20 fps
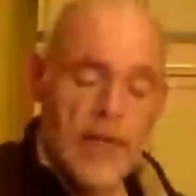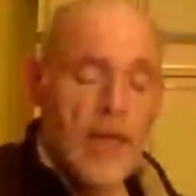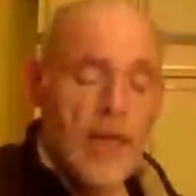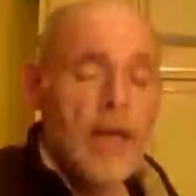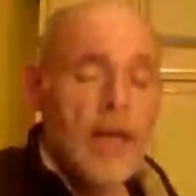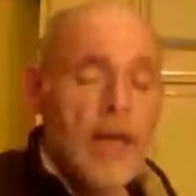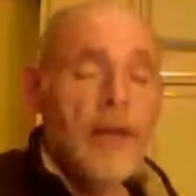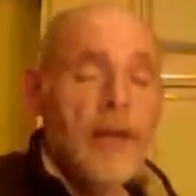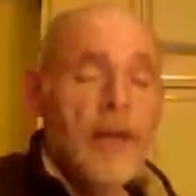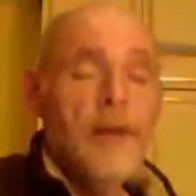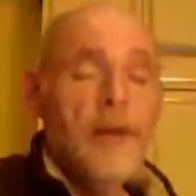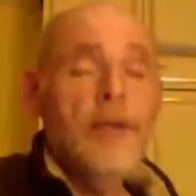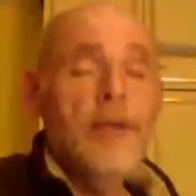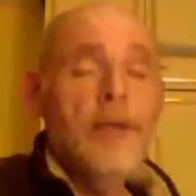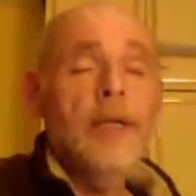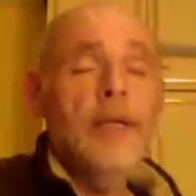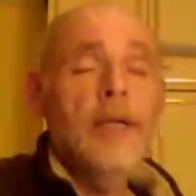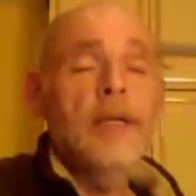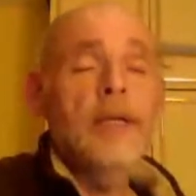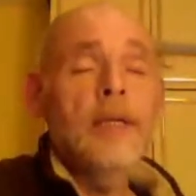I
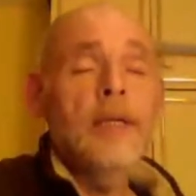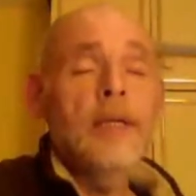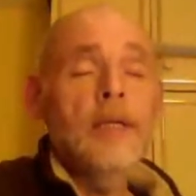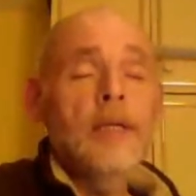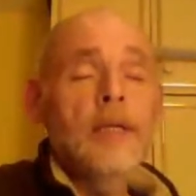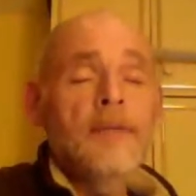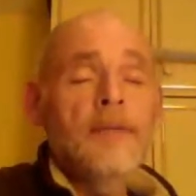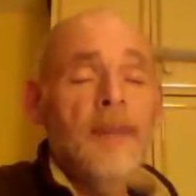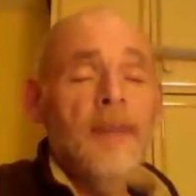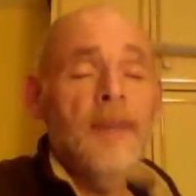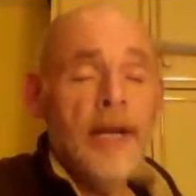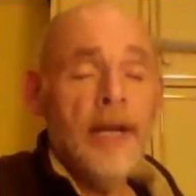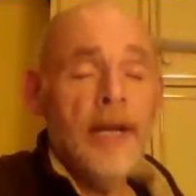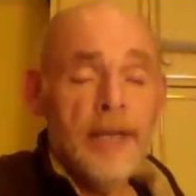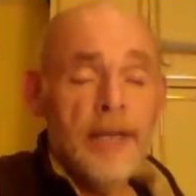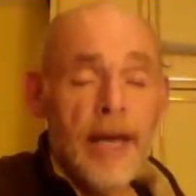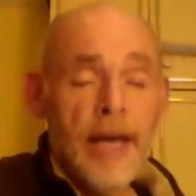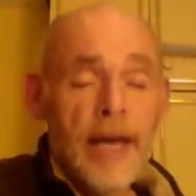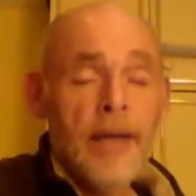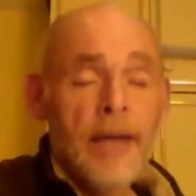will
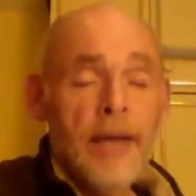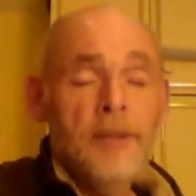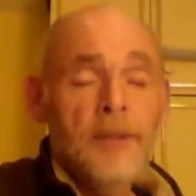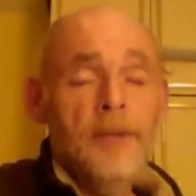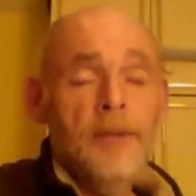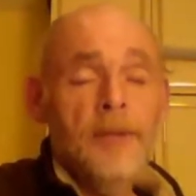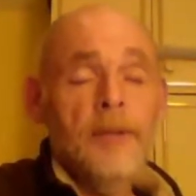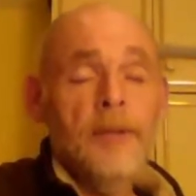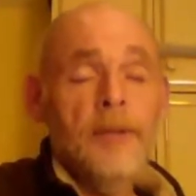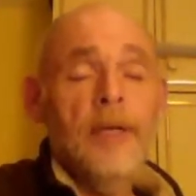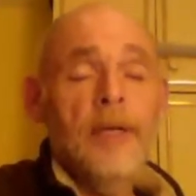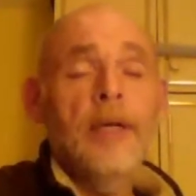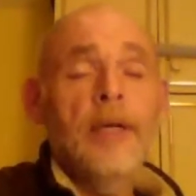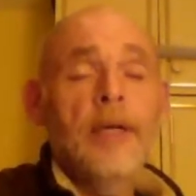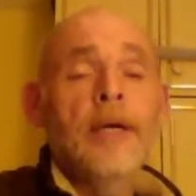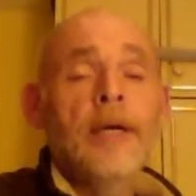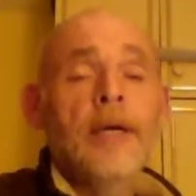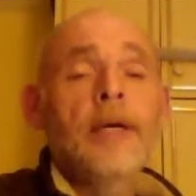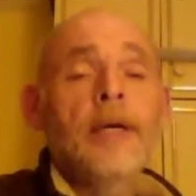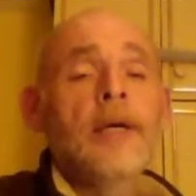find out
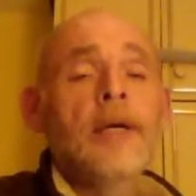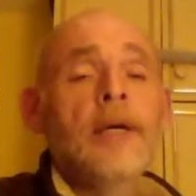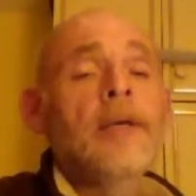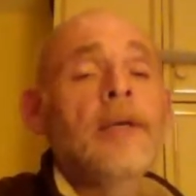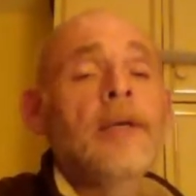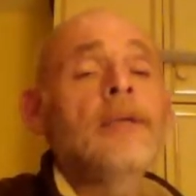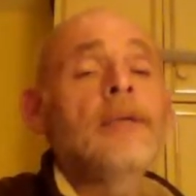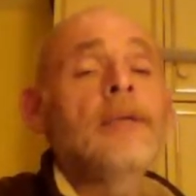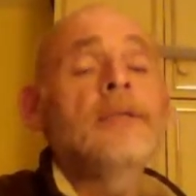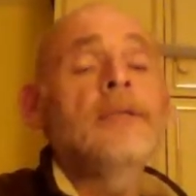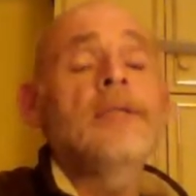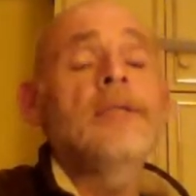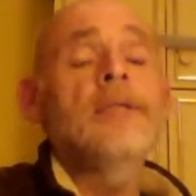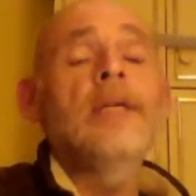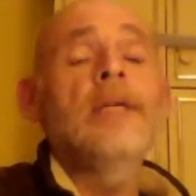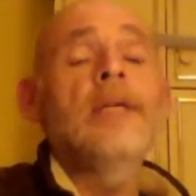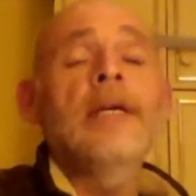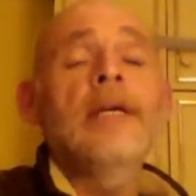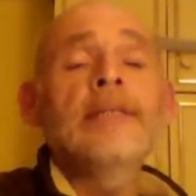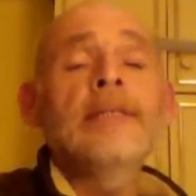where
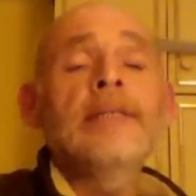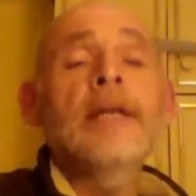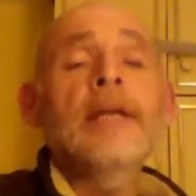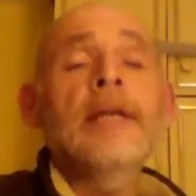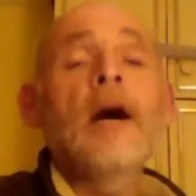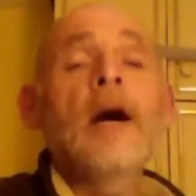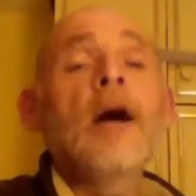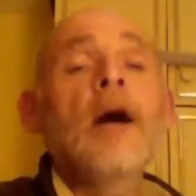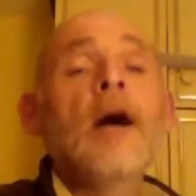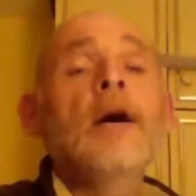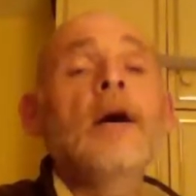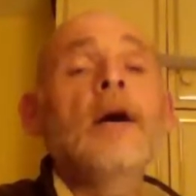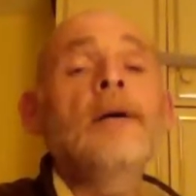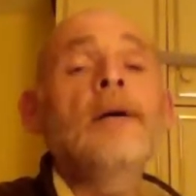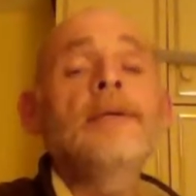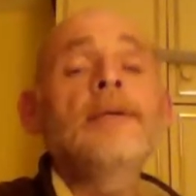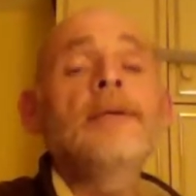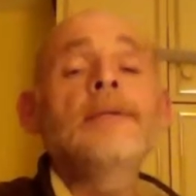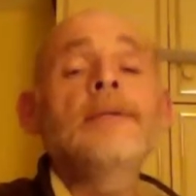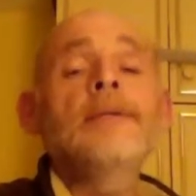she has
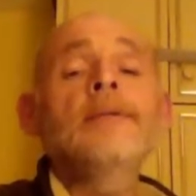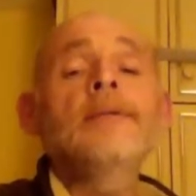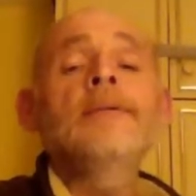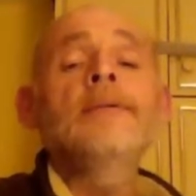gone,